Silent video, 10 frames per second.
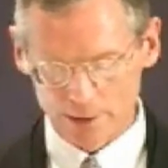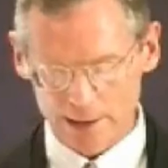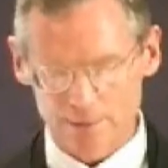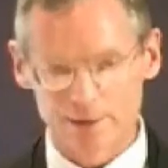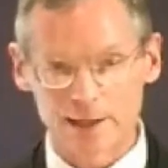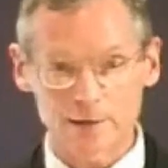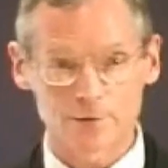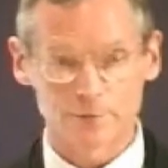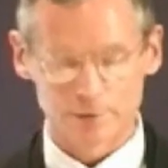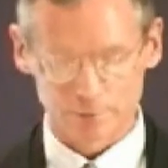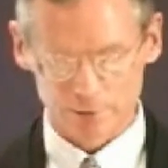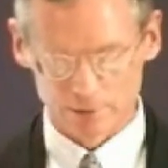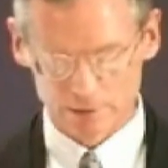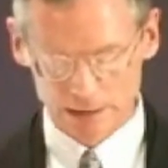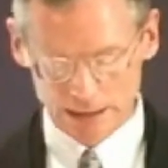the wake of the next
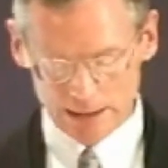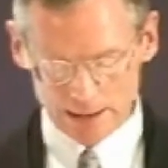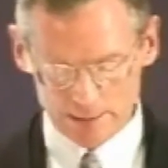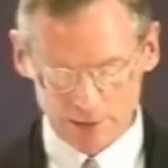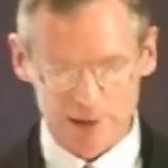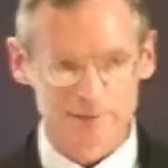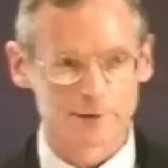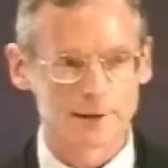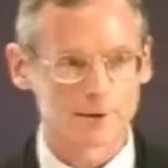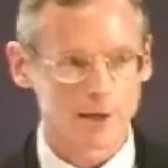fiscal and monetary